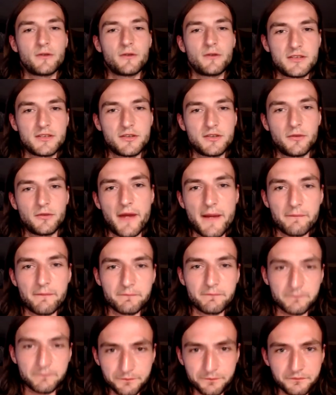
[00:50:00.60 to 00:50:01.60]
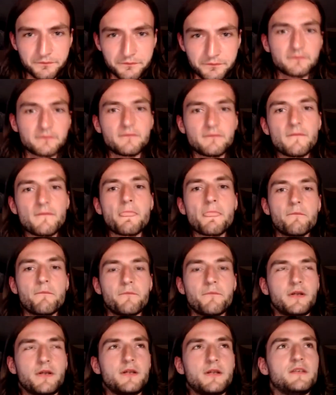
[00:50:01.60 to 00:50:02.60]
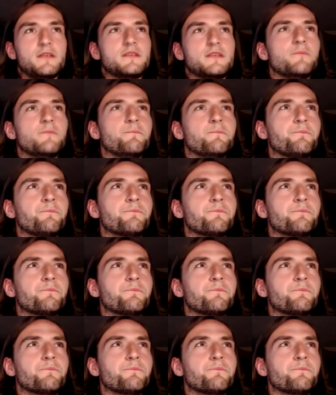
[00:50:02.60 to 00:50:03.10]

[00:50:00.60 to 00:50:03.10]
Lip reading: on Instagram. because,